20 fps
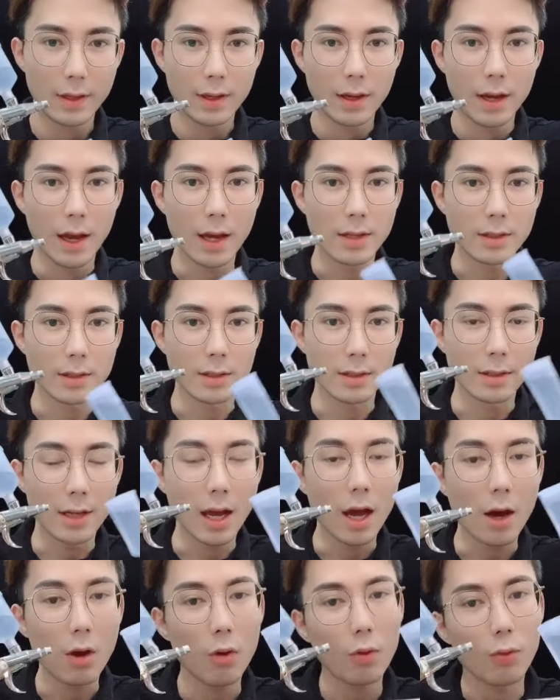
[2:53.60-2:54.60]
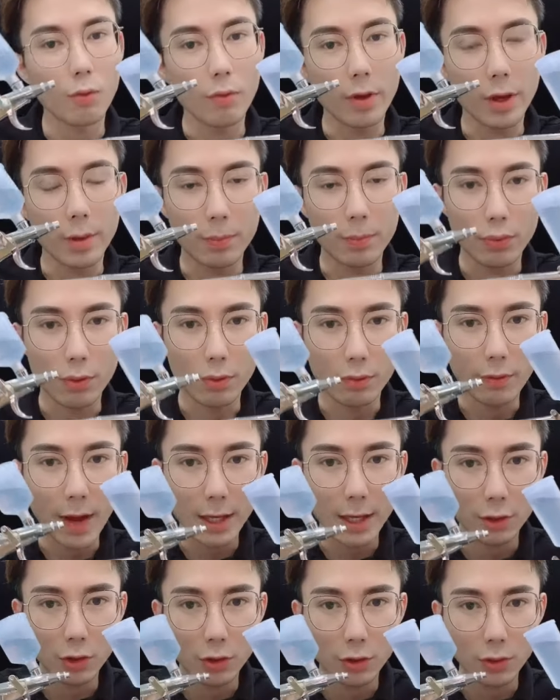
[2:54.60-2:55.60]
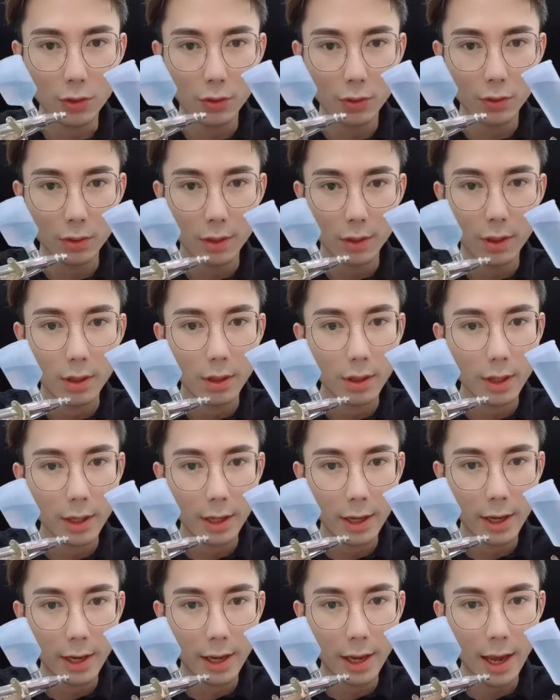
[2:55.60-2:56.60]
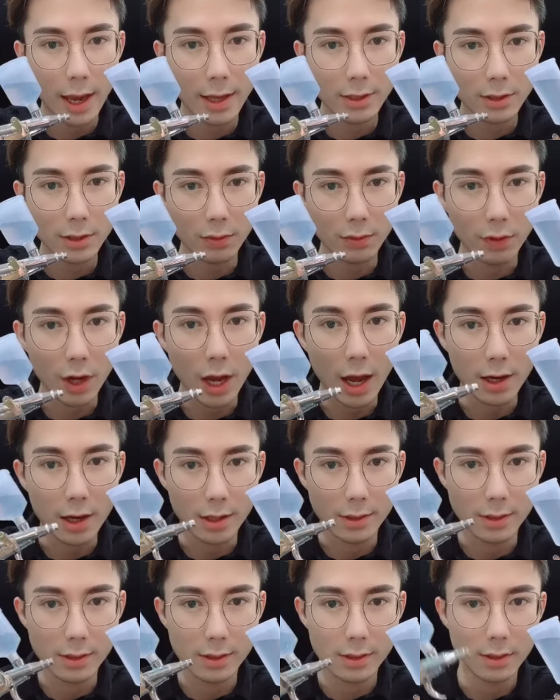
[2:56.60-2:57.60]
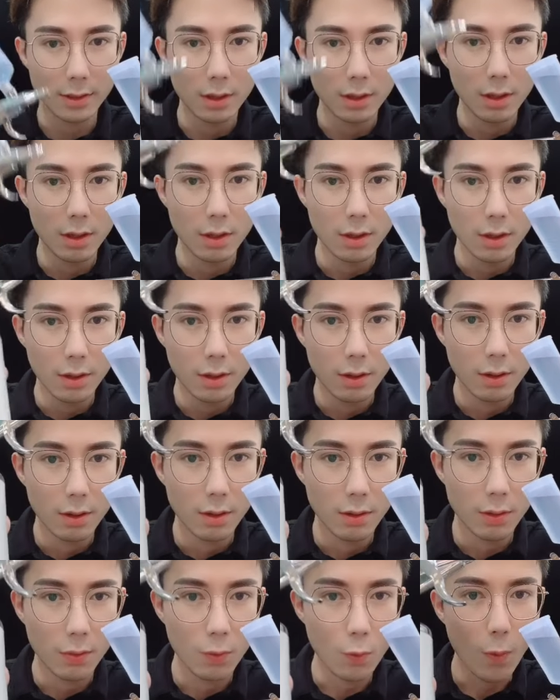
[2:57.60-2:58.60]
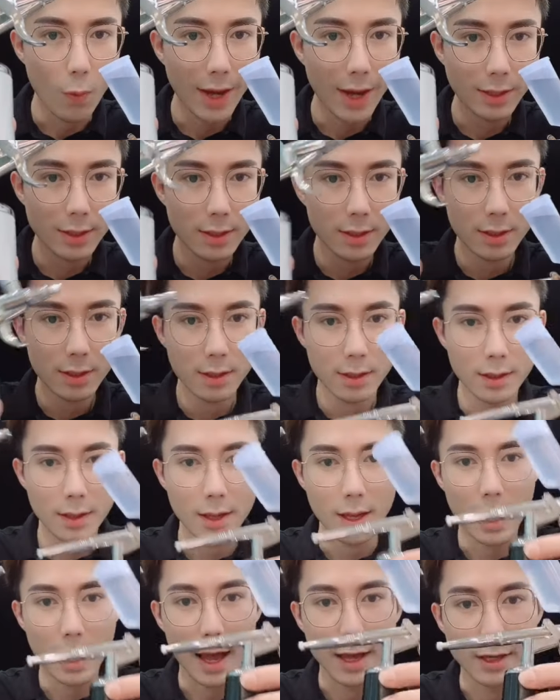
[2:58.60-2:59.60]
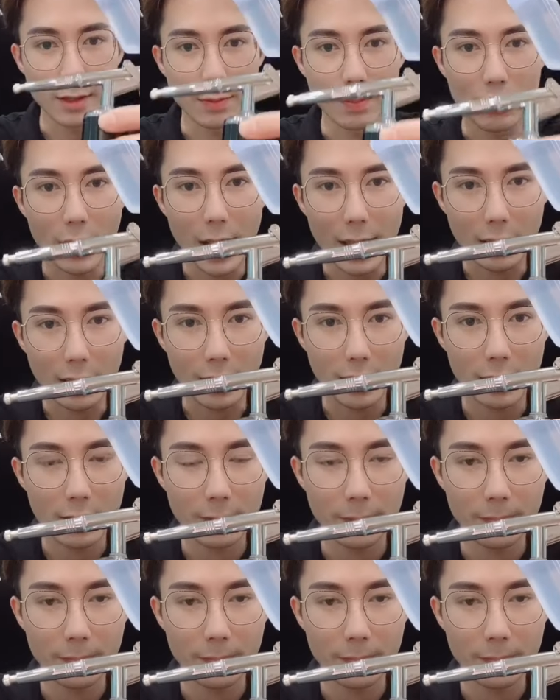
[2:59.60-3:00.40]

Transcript: And now we provide two kinds of colors, white and black.